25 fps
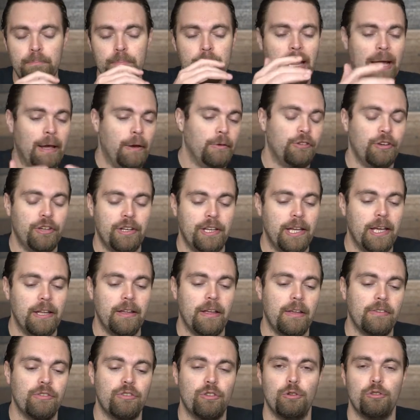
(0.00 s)
players are going to
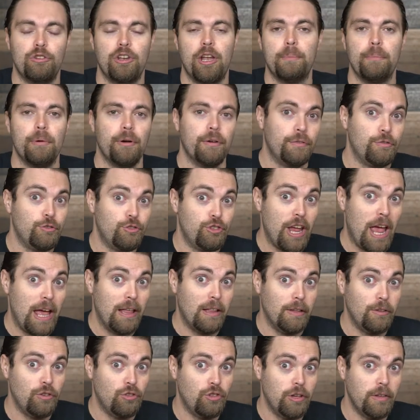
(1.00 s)
get a certain number of
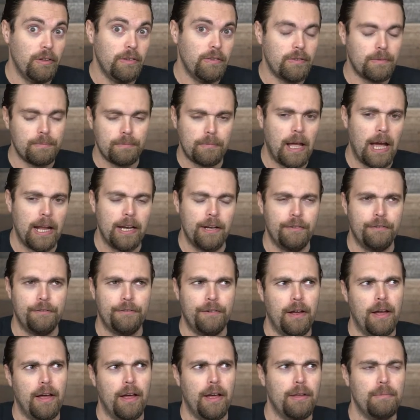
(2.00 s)
challenges, kind of
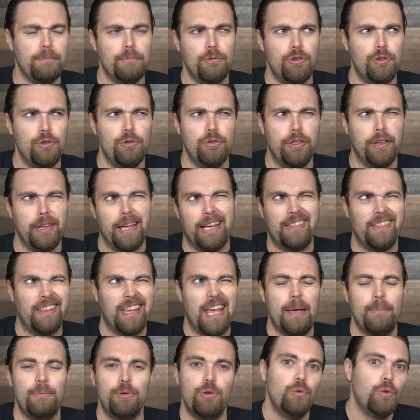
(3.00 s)
uh, like the
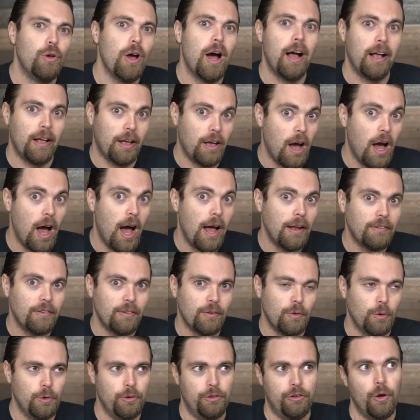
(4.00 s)
game You Got Got
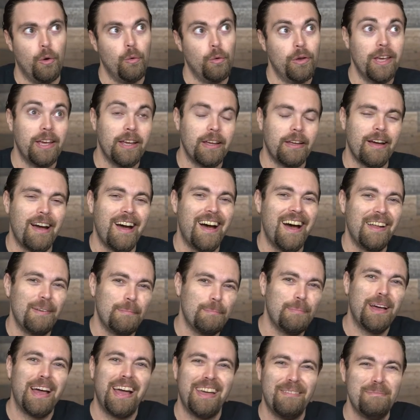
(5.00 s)
or Don't Get
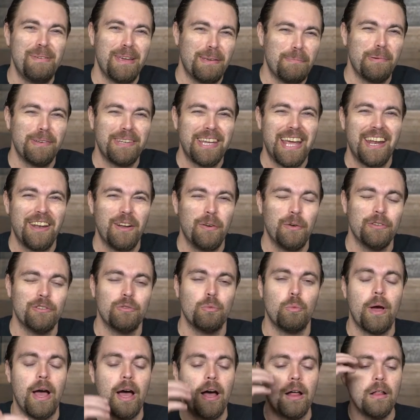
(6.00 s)
Got by Big Potato as
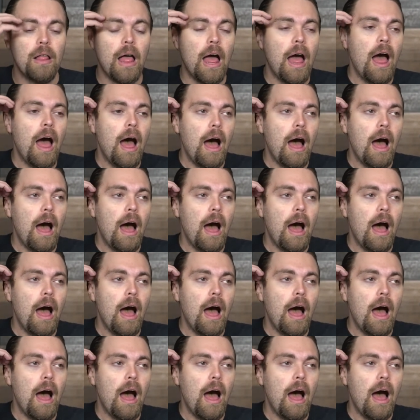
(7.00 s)
well,